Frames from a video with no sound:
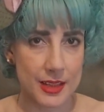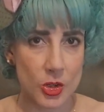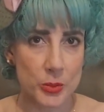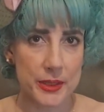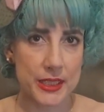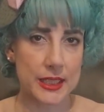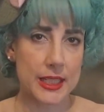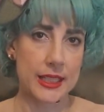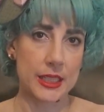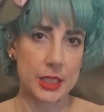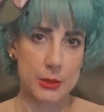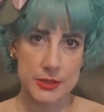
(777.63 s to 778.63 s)
Opening
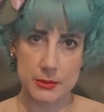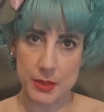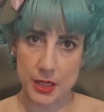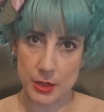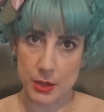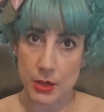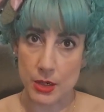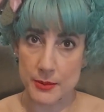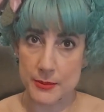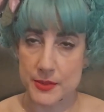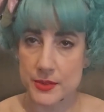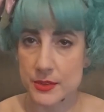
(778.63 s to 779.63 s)
and closing my
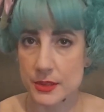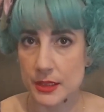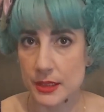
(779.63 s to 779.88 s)
arms